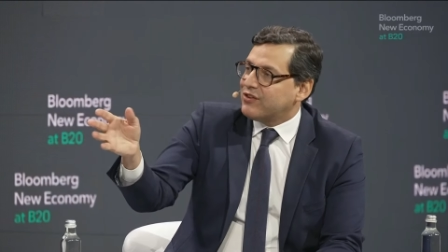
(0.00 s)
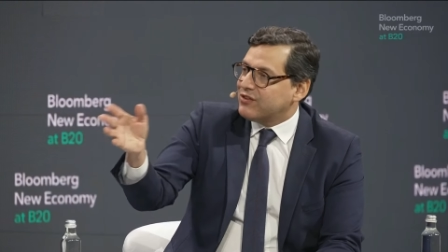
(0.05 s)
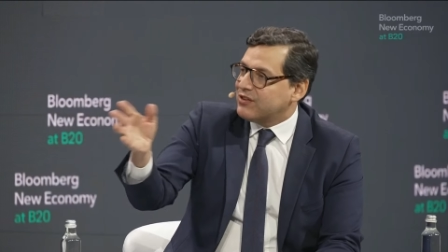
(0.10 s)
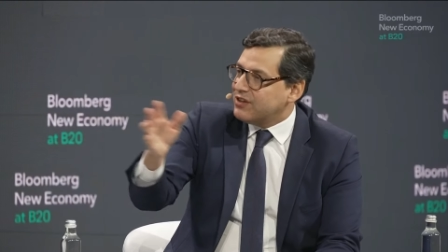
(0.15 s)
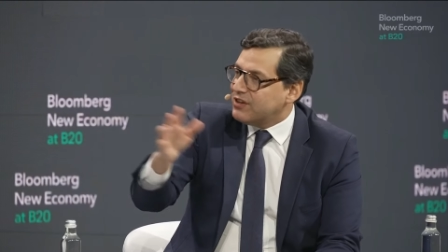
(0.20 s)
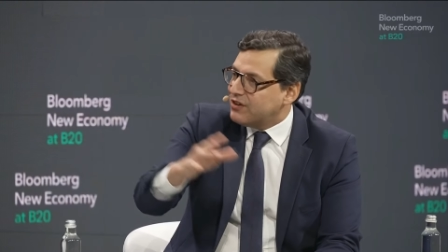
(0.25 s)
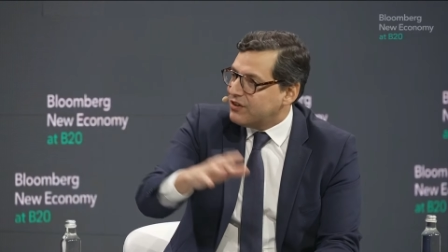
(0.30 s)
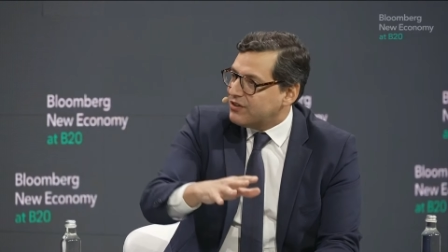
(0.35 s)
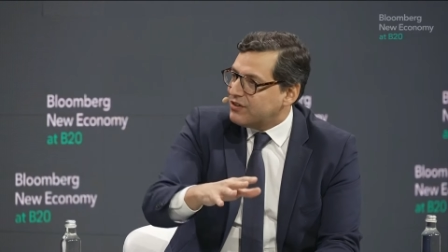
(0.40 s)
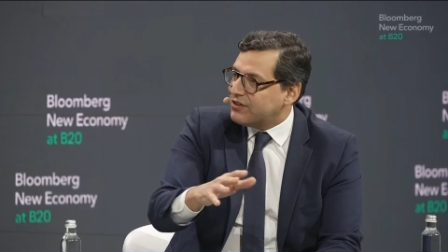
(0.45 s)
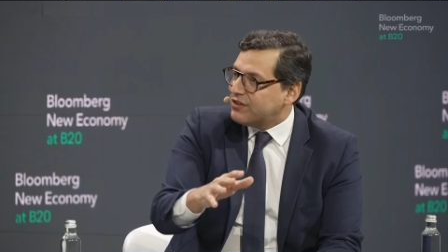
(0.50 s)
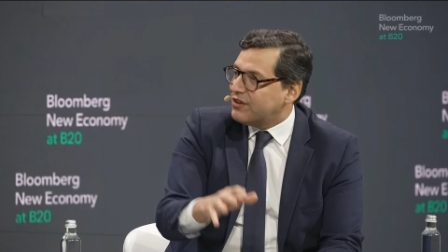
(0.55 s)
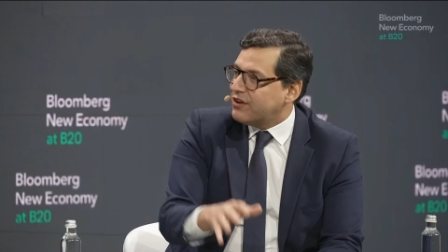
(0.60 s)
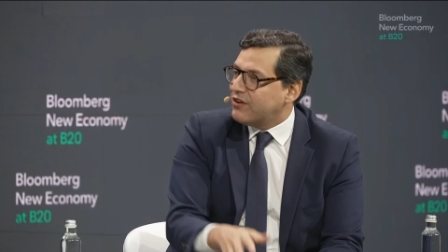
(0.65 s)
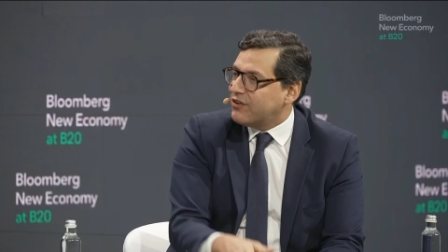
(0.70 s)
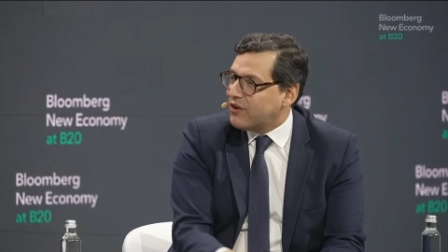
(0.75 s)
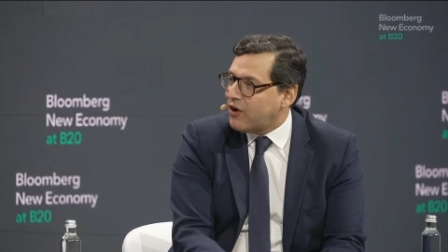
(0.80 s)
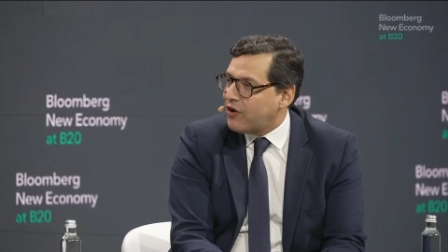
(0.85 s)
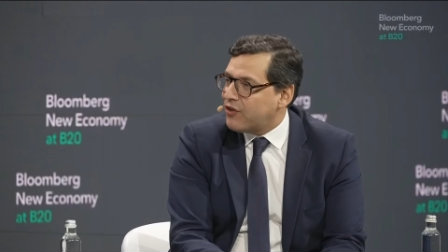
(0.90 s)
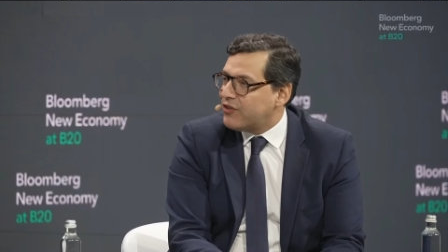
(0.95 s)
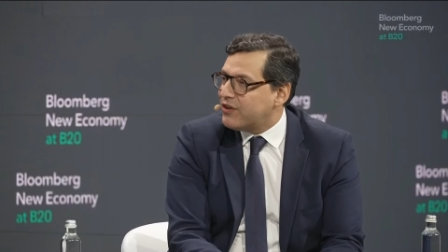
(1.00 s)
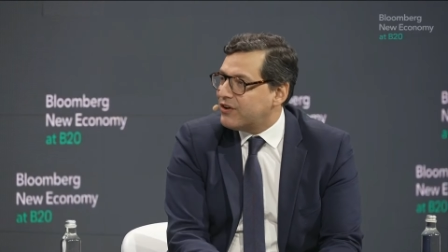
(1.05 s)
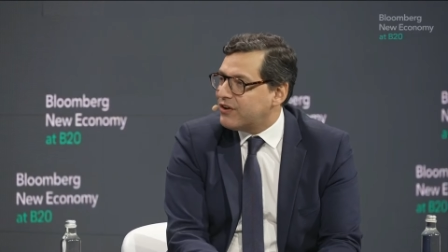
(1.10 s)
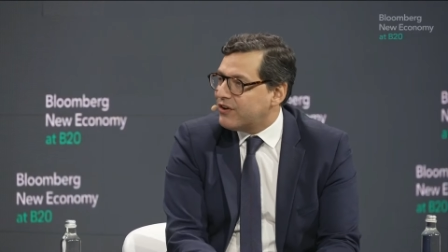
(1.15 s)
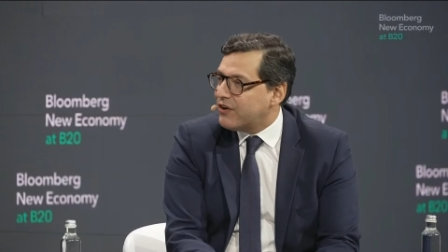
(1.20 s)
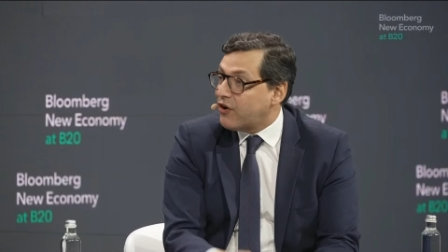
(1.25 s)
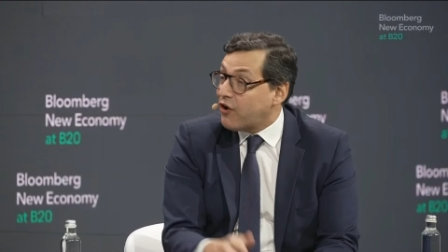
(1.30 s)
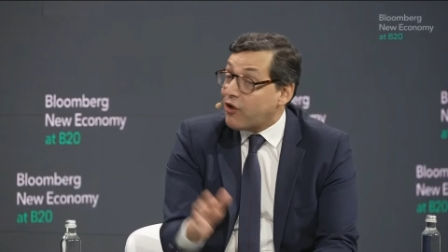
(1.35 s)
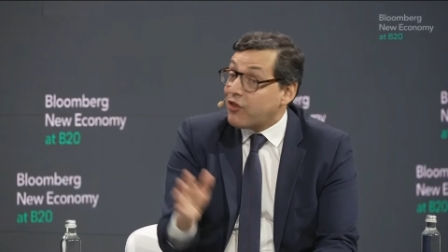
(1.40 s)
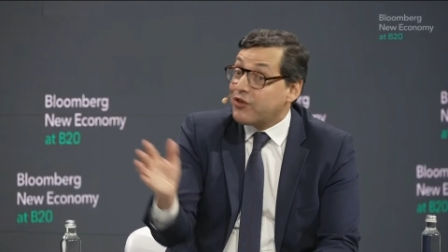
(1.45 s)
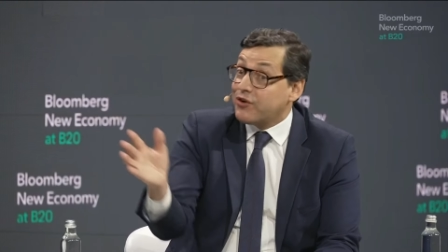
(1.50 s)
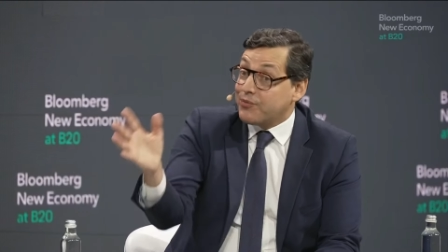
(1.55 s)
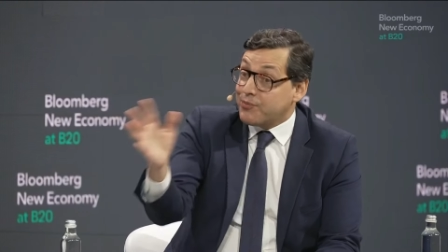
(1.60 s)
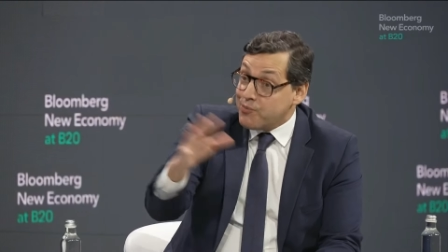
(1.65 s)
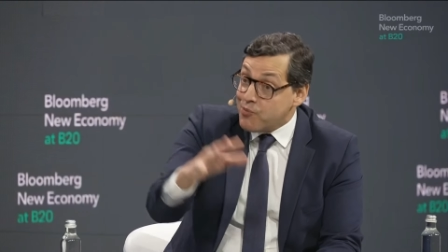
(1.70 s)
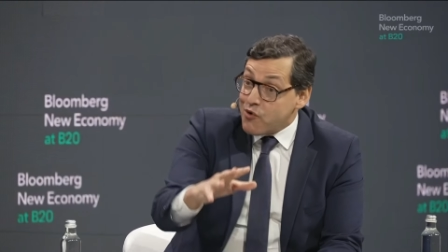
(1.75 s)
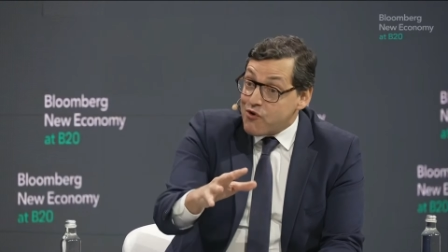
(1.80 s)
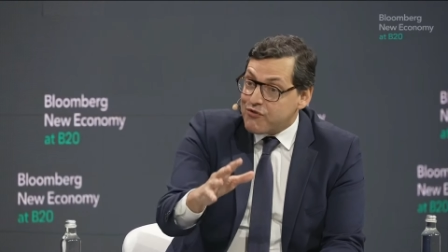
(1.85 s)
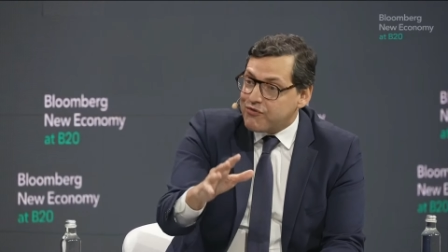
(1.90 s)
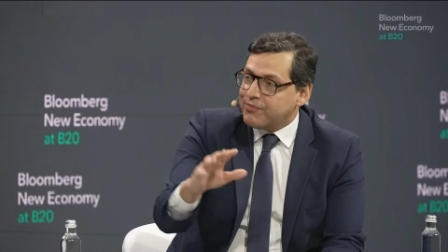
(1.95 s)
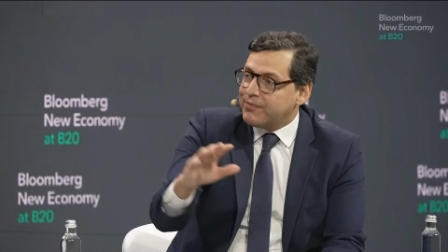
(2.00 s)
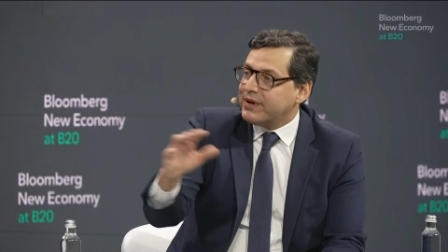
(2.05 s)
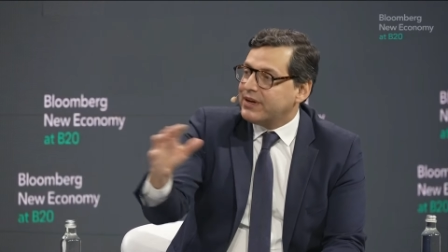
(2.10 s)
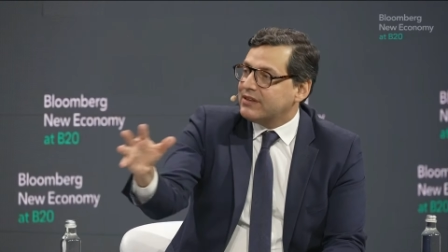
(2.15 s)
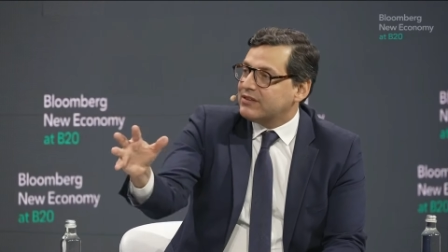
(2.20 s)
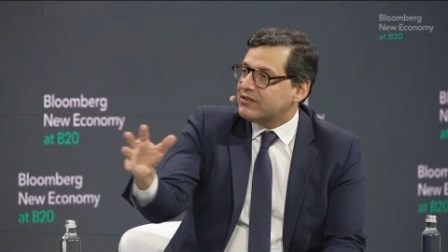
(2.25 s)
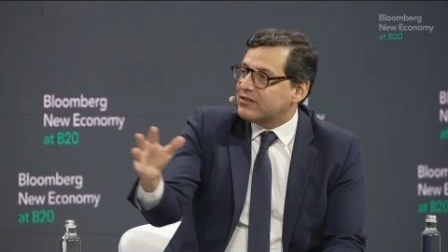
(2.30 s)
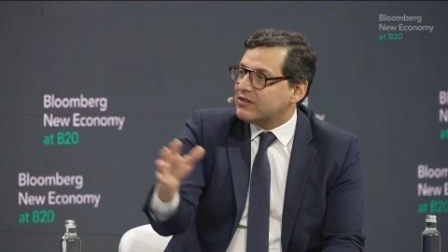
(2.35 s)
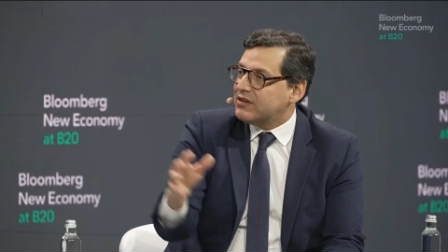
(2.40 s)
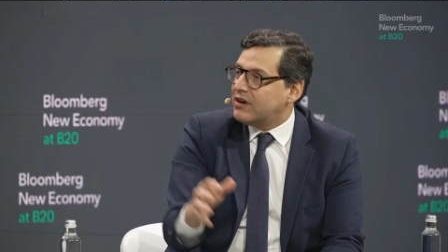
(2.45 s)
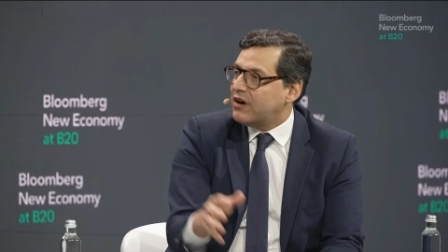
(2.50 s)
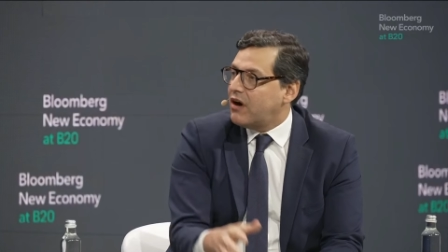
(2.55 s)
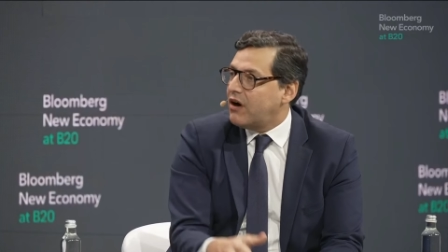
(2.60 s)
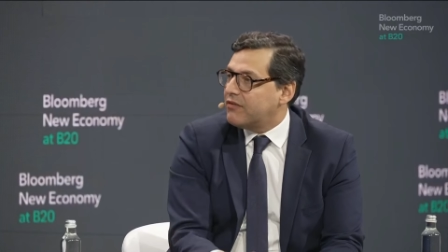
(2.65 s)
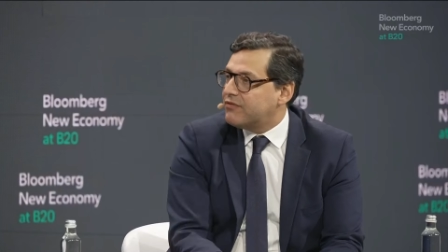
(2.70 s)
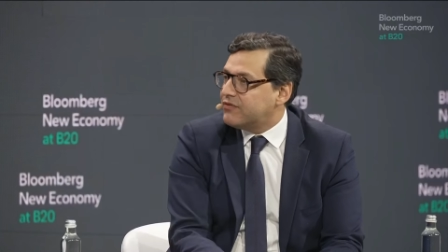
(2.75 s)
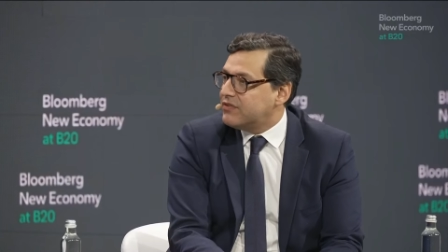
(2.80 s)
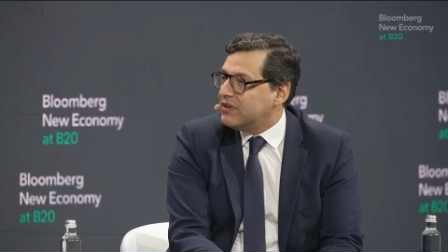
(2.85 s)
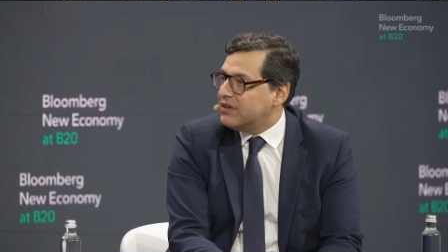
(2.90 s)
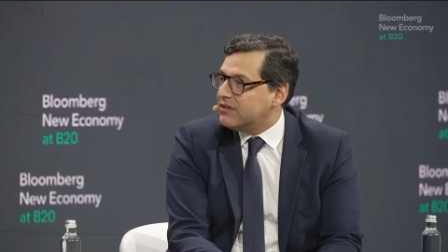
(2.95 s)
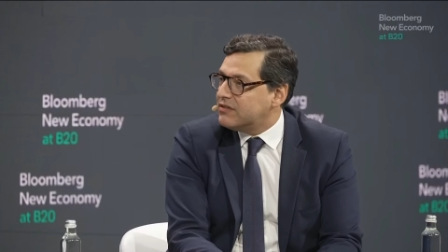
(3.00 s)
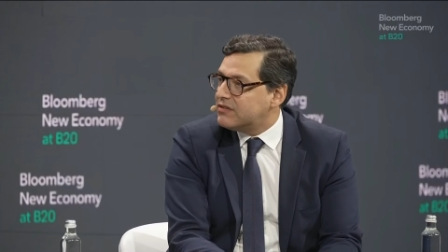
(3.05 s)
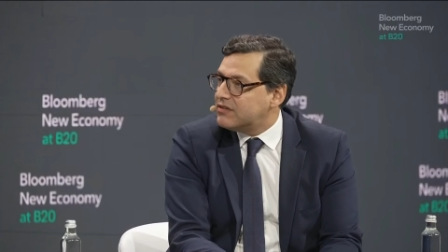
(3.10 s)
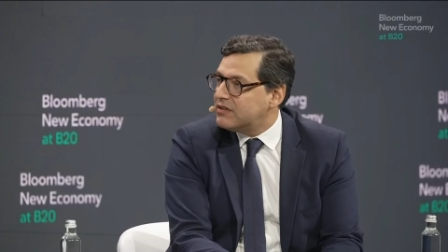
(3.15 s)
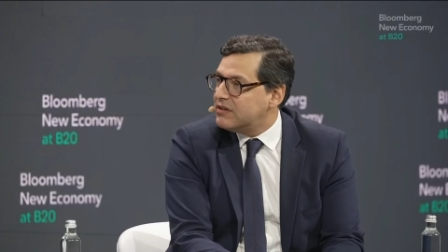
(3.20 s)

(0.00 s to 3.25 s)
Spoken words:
on the other movement of this?